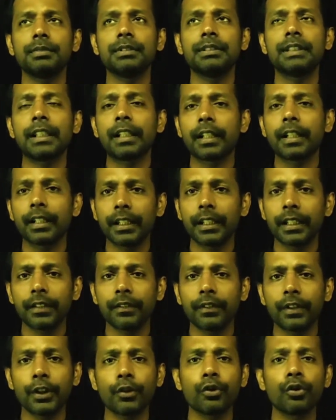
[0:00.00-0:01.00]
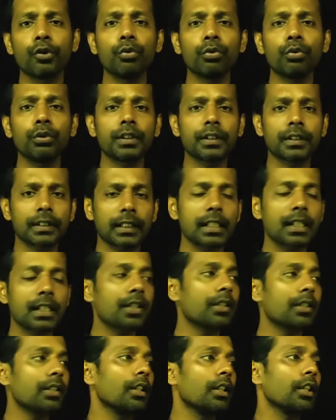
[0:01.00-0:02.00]
generally when you do this
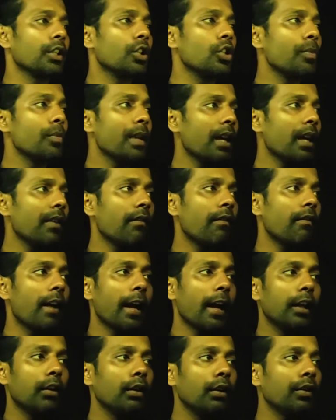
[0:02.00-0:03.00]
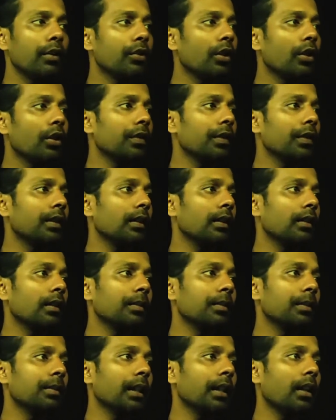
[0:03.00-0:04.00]
test, you may have a value instead of this,
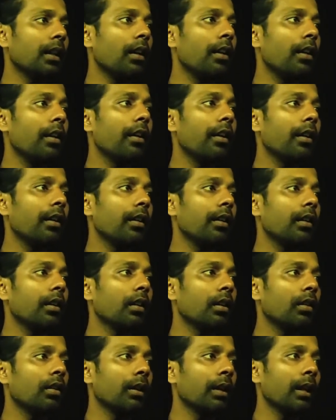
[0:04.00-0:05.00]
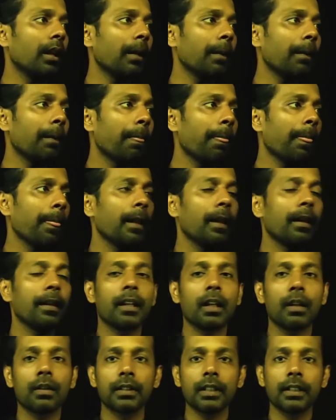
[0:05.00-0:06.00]
something like 100. Okay,
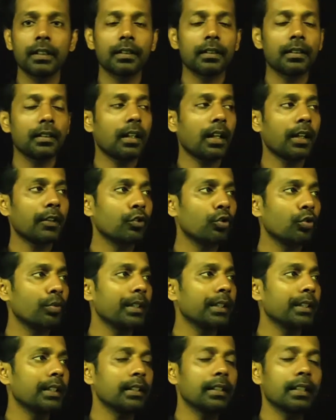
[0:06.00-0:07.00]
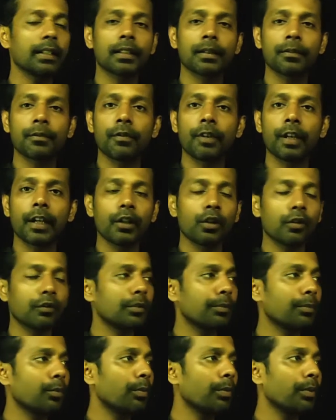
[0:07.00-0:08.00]
now that's assuming that that's a value of
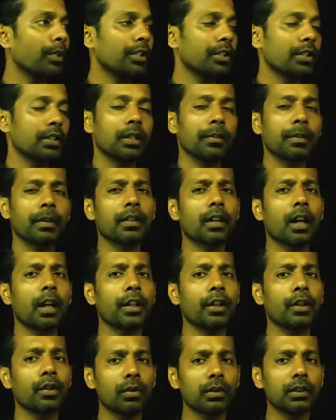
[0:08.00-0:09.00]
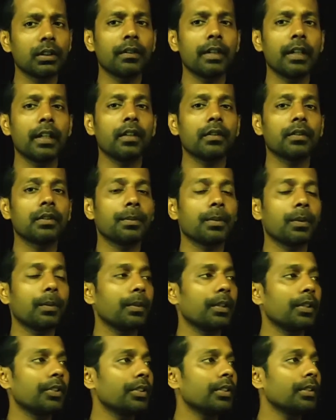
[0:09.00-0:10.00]
the population. That means I know the value of the
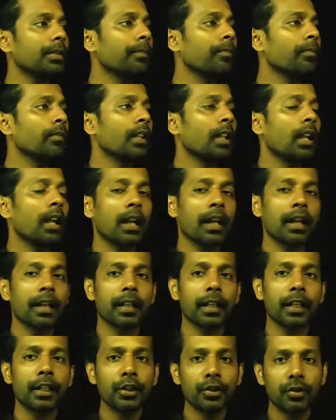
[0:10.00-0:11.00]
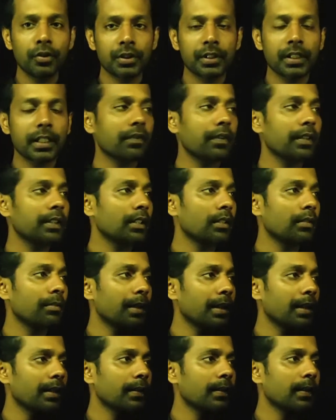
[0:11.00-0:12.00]
population, and I need to check whether my